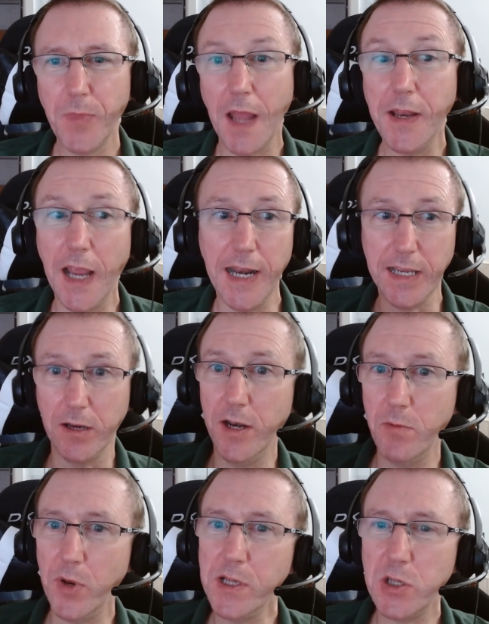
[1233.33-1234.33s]
And it
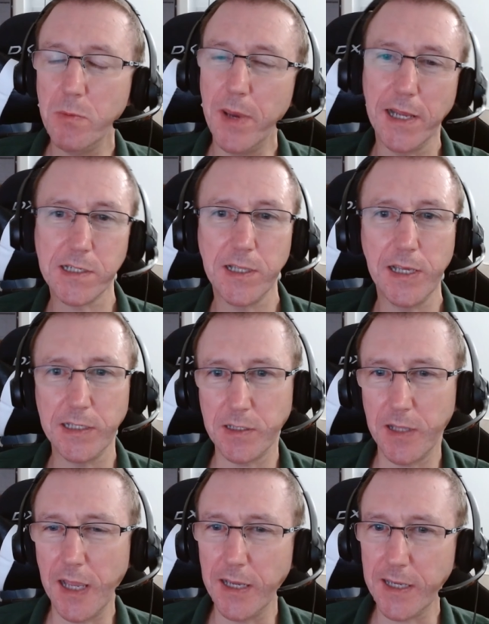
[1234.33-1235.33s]
kind of brings you back to
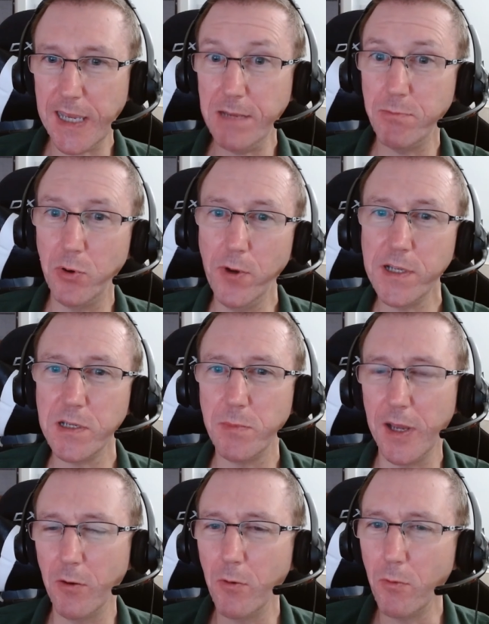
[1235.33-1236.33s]
that key point
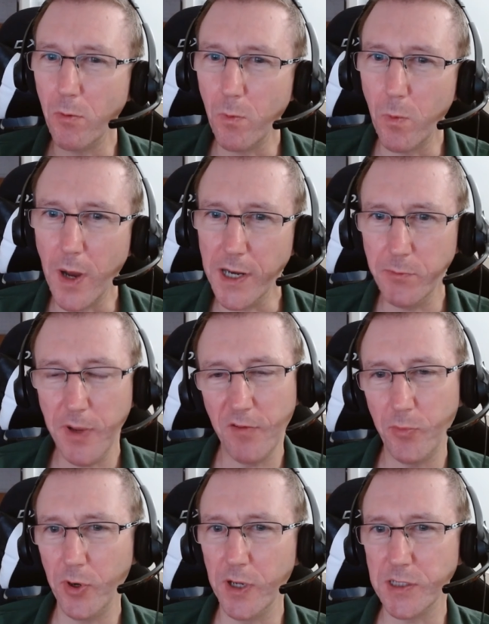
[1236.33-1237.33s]
about, well, why do we
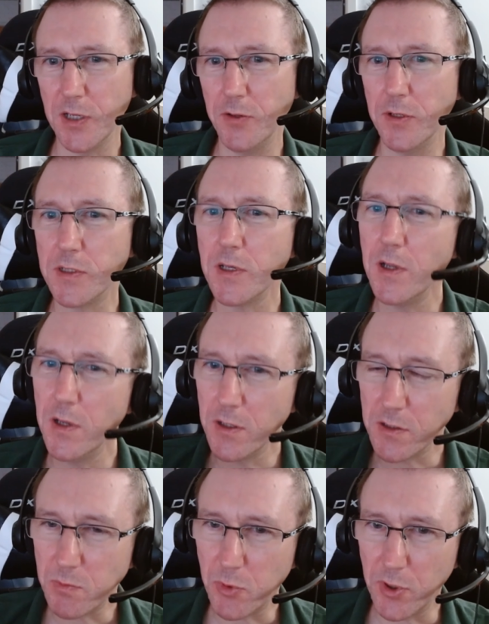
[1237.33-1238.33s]
have product owners?
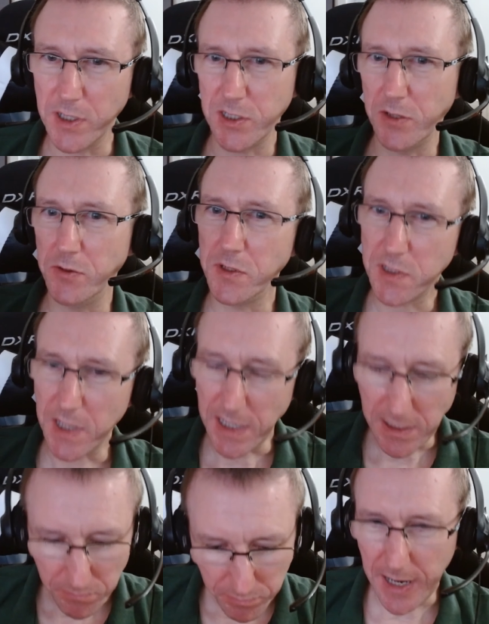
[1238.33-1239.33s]
Because product owners,
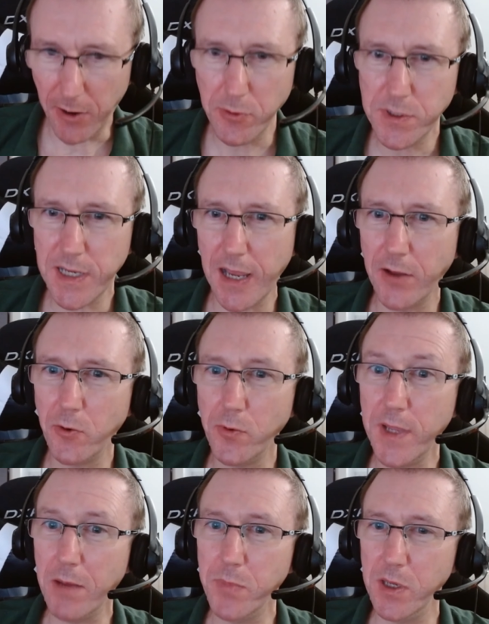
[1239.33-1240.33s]
they narrow down
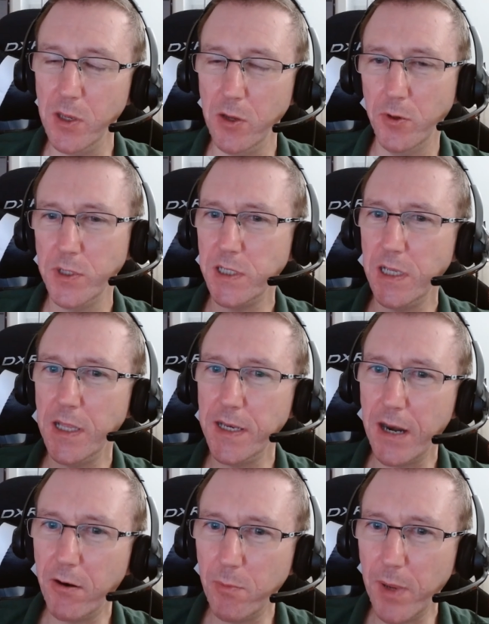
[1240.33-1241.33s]
all the ambiguity, they
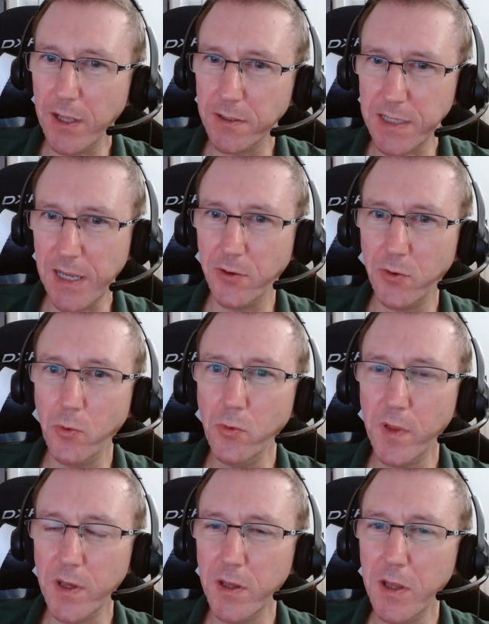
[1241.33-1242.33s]
narrow down
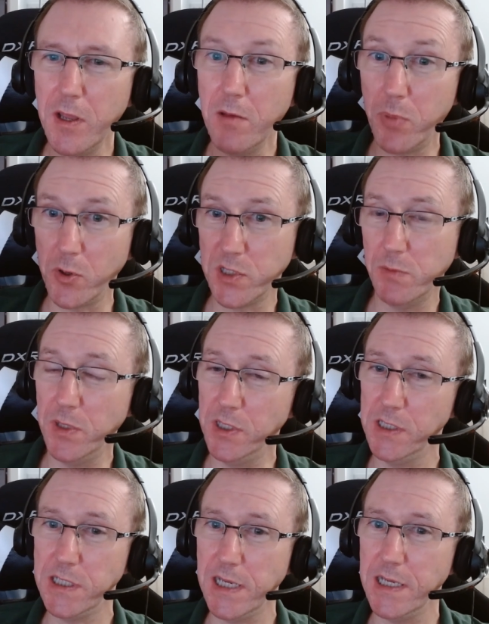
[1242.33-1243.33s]
all the
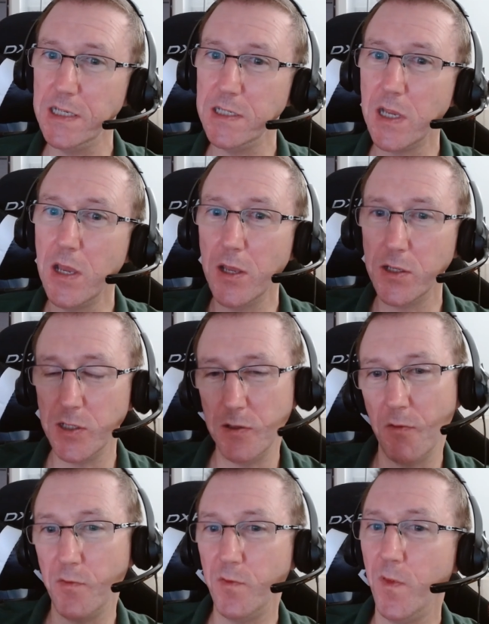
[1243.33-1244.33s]
possibilities to
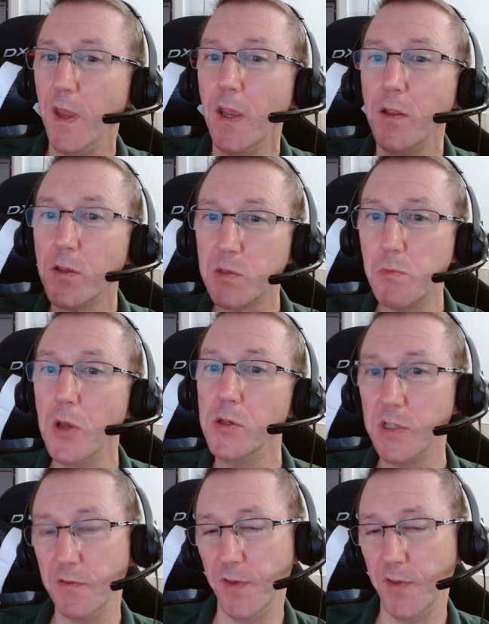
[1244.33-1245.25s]
the thing that's most